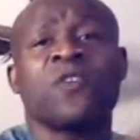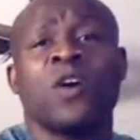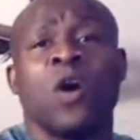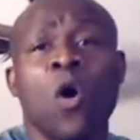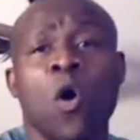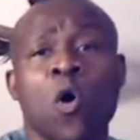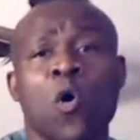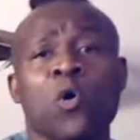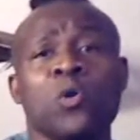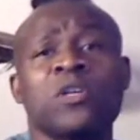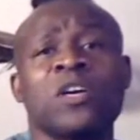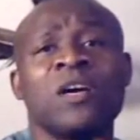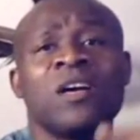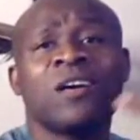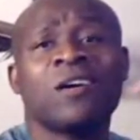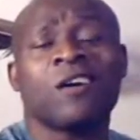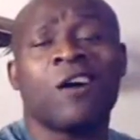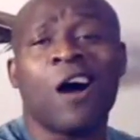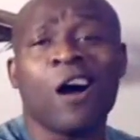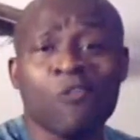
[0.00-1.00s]
of
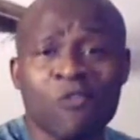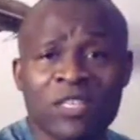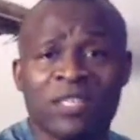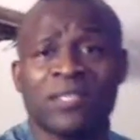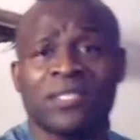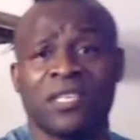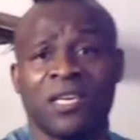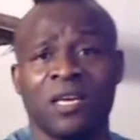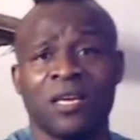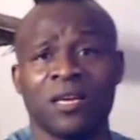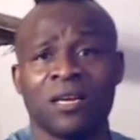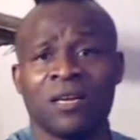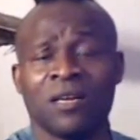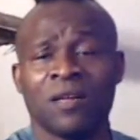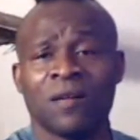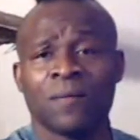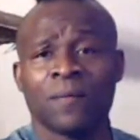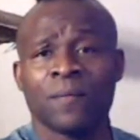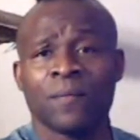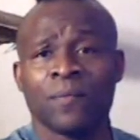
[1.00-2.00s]
gold currency,
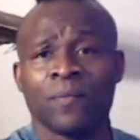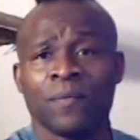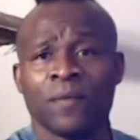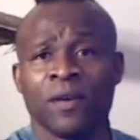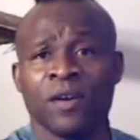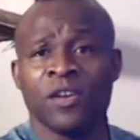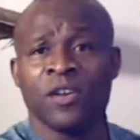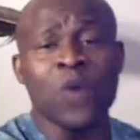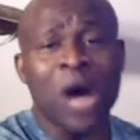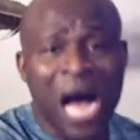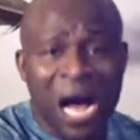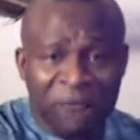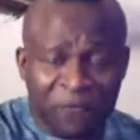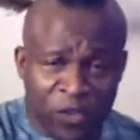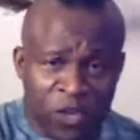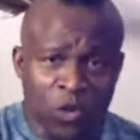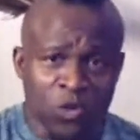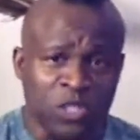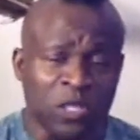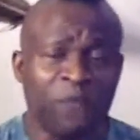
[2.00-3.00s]
you
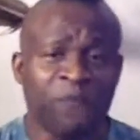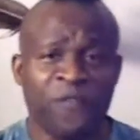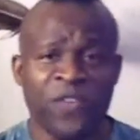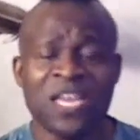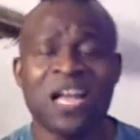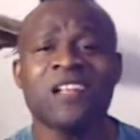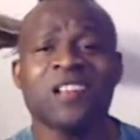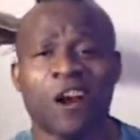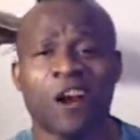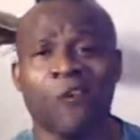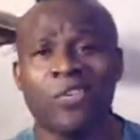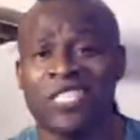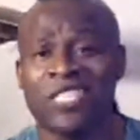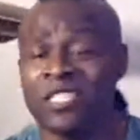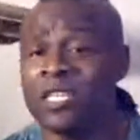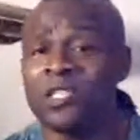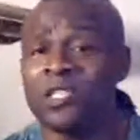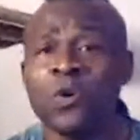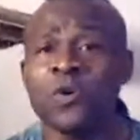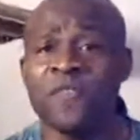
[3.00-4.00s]
have to use the fiat
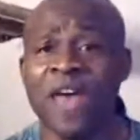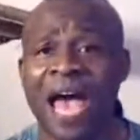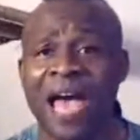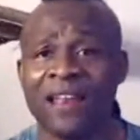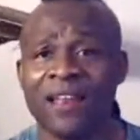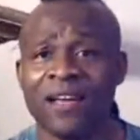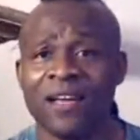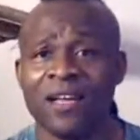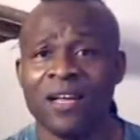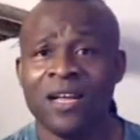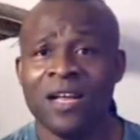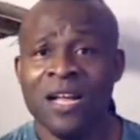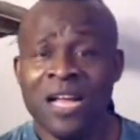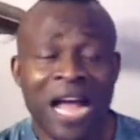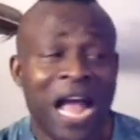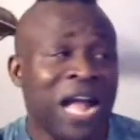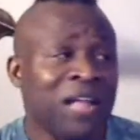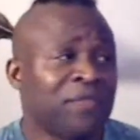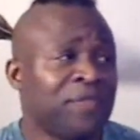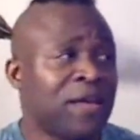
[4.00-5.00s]
currency to do that.
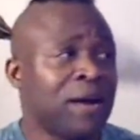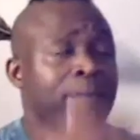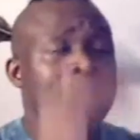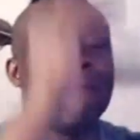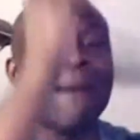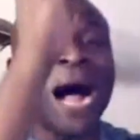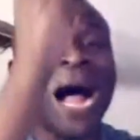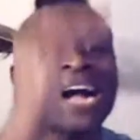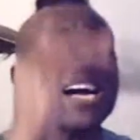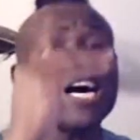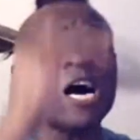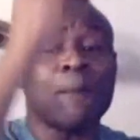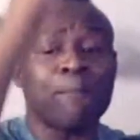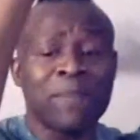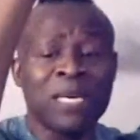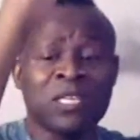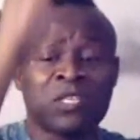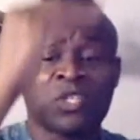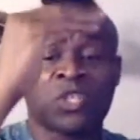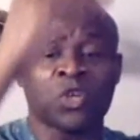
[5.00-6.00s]
And the
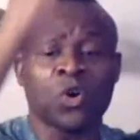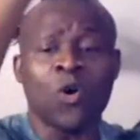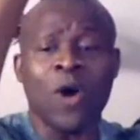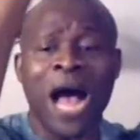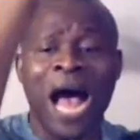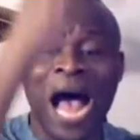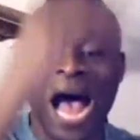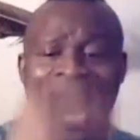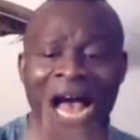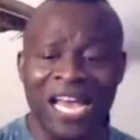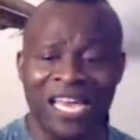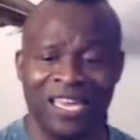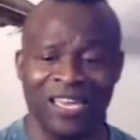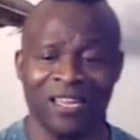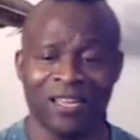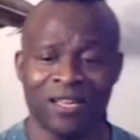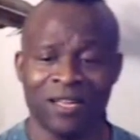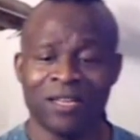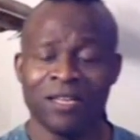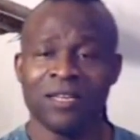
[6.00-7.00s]
markup is so high.
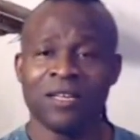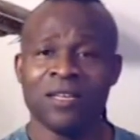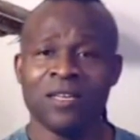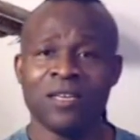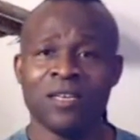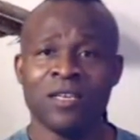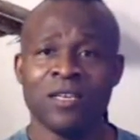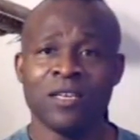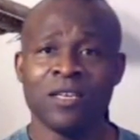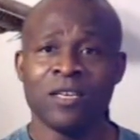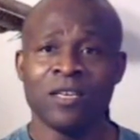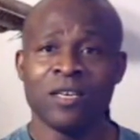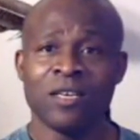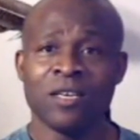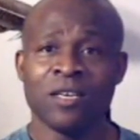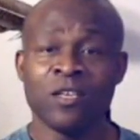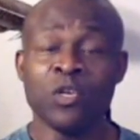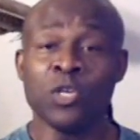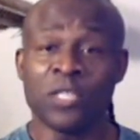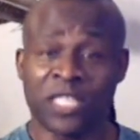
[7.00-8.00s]

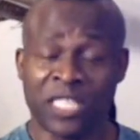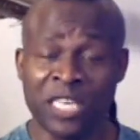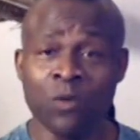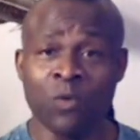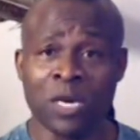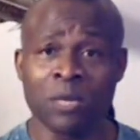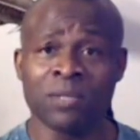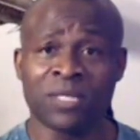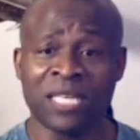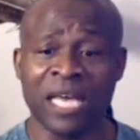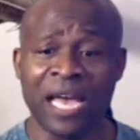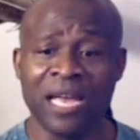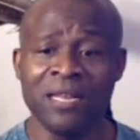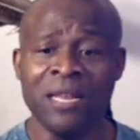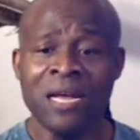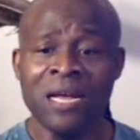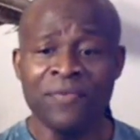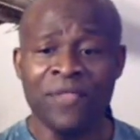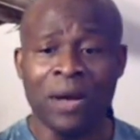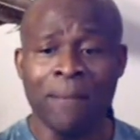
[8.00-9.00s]
You see what I'm saying?
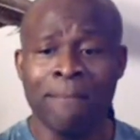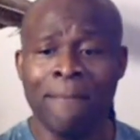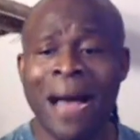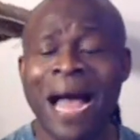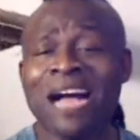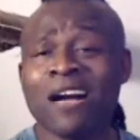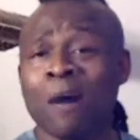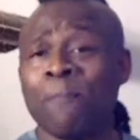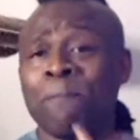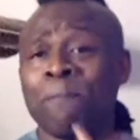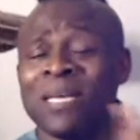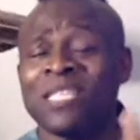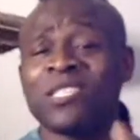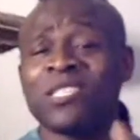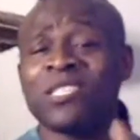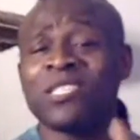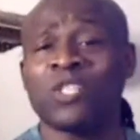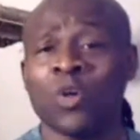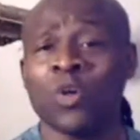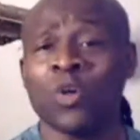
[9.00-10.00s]
The markup is
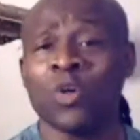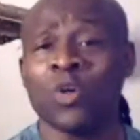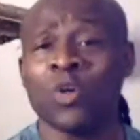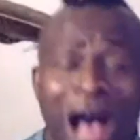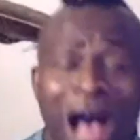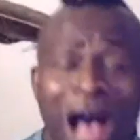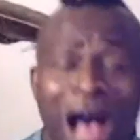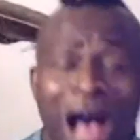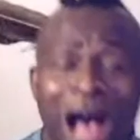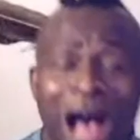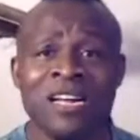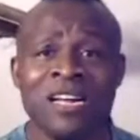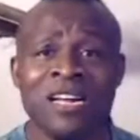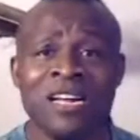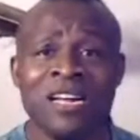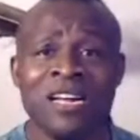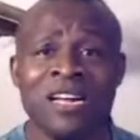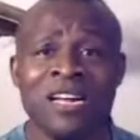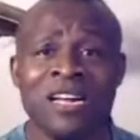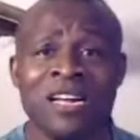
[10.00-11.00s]
so high. Let's
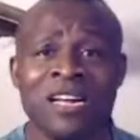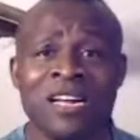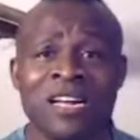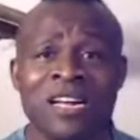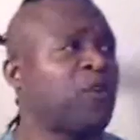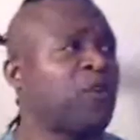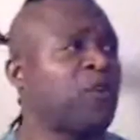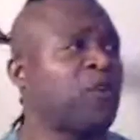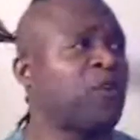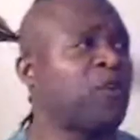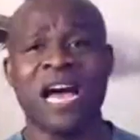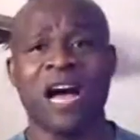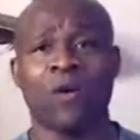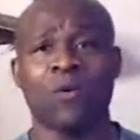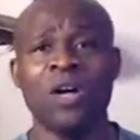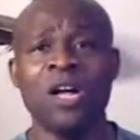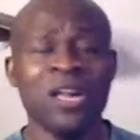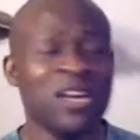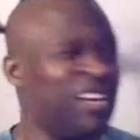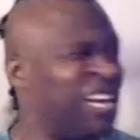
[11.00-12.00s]
just say if you right
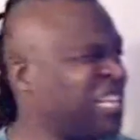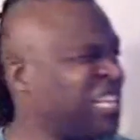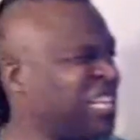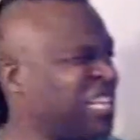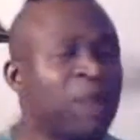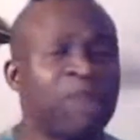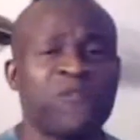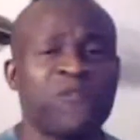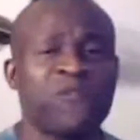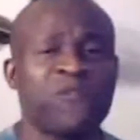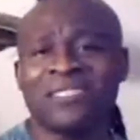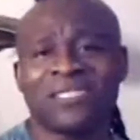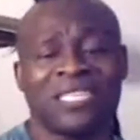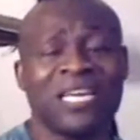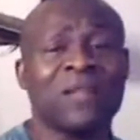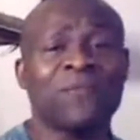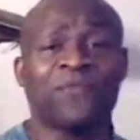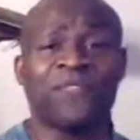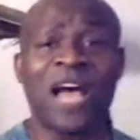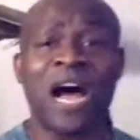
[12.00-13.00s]
now, let's say if you
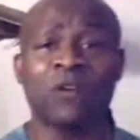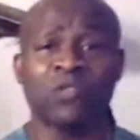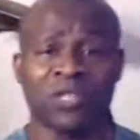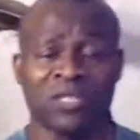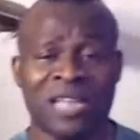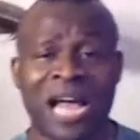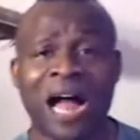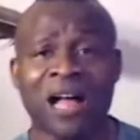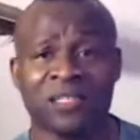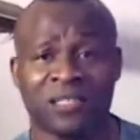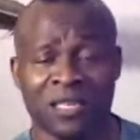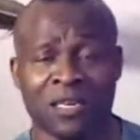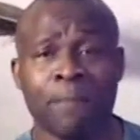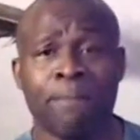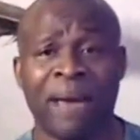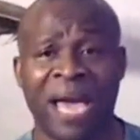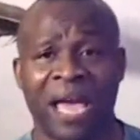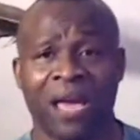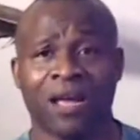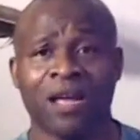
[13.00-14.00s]
got $10,000
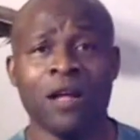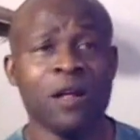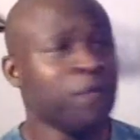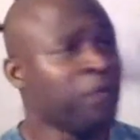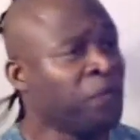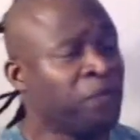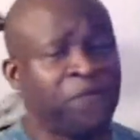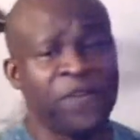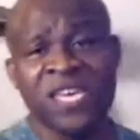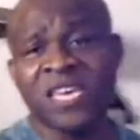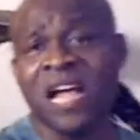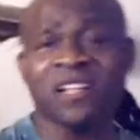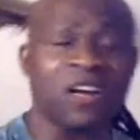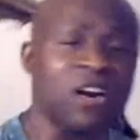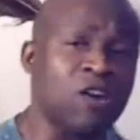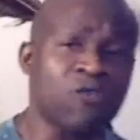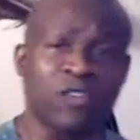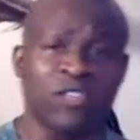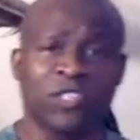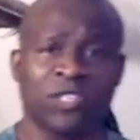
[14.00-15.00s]
in the bank,
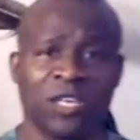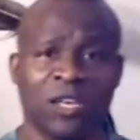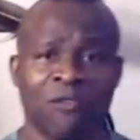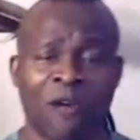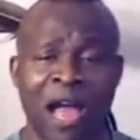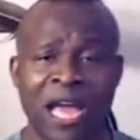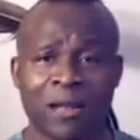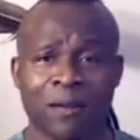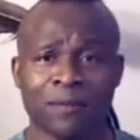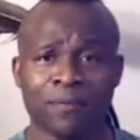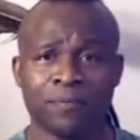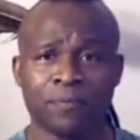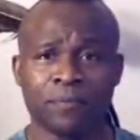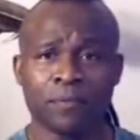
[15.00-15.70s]
fiat currency, right?